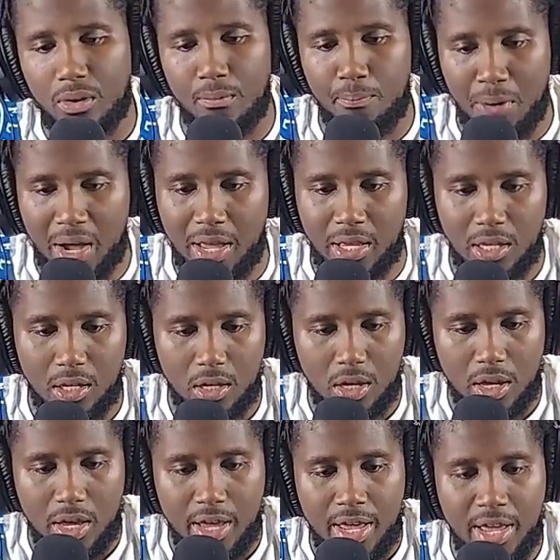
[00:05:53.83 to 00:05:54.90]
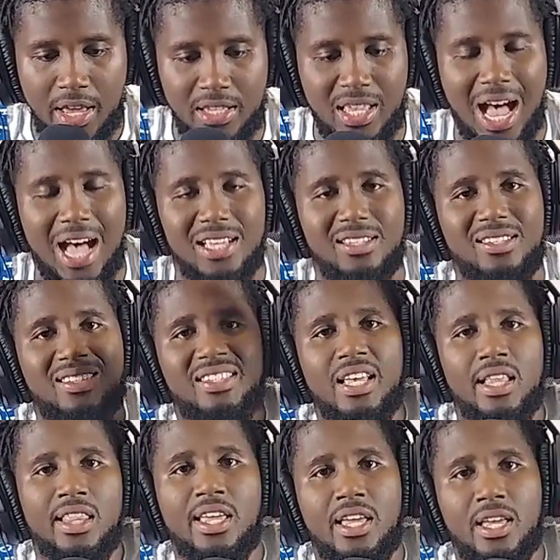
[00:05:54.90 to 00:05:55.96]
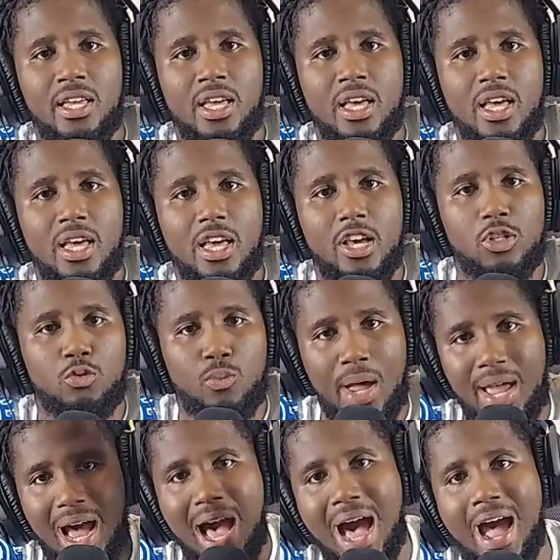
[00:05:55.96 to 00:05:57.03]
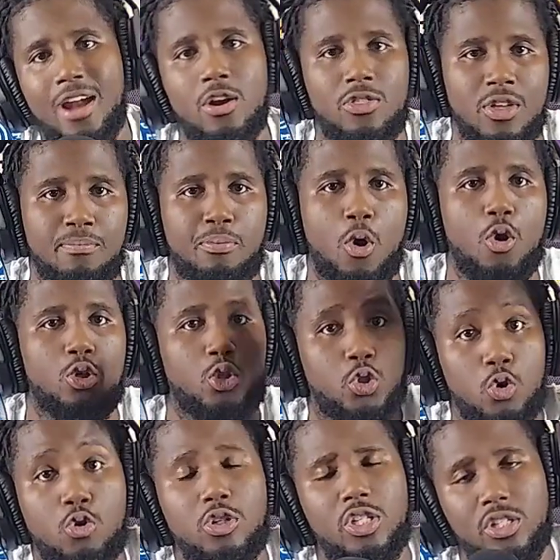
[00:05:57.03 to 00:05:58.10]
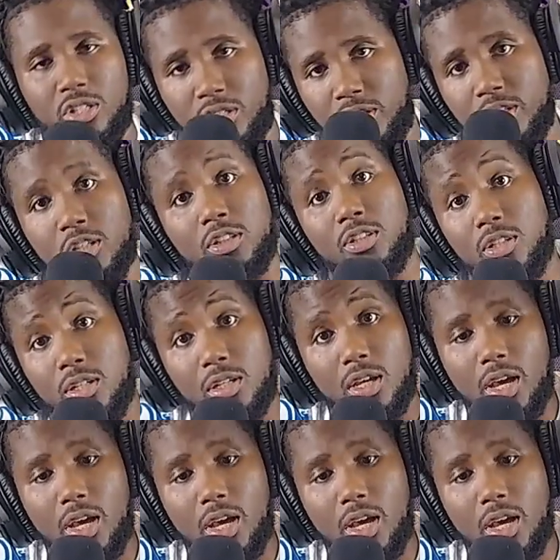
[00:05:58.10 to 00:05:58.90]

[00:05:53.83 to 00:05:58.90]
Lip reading: but his ceiling is way higher than Paul George's ceiling.